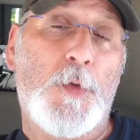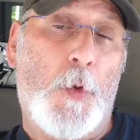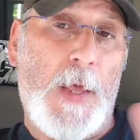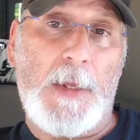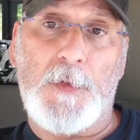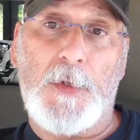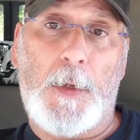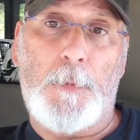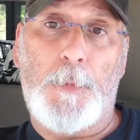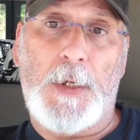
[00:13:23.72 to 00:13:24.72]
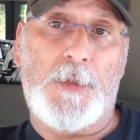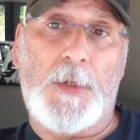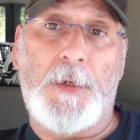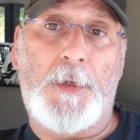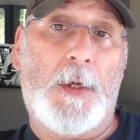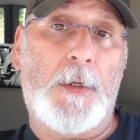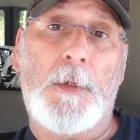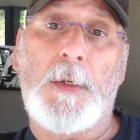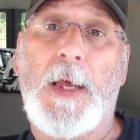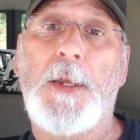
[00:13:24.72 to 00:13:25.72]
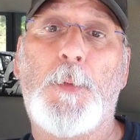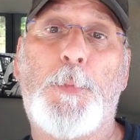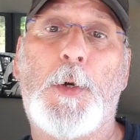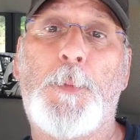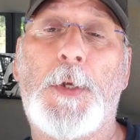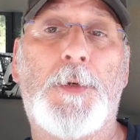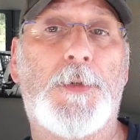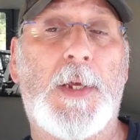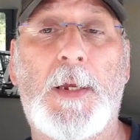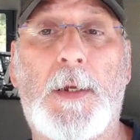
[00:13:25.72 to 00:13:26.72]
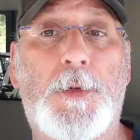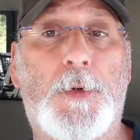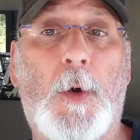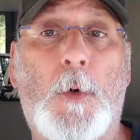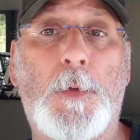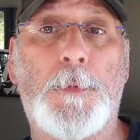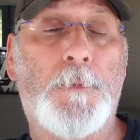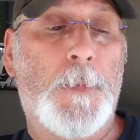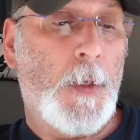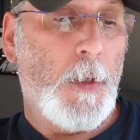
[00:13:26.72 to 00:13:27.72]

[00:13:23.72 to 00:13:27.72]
So that's being said and done. Now you can put them in your tank and you're golden.